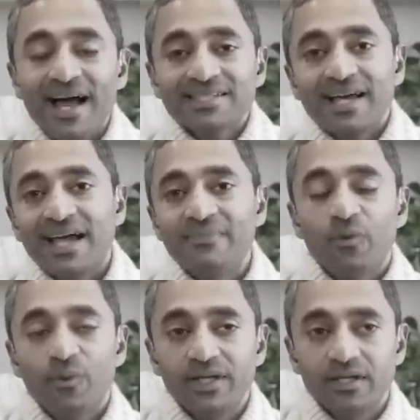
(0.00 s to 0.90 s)
high time
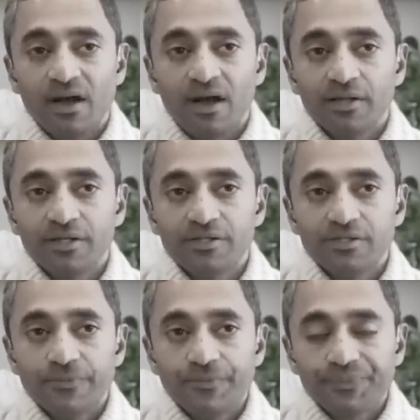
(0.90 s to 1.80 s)
that we acknowledge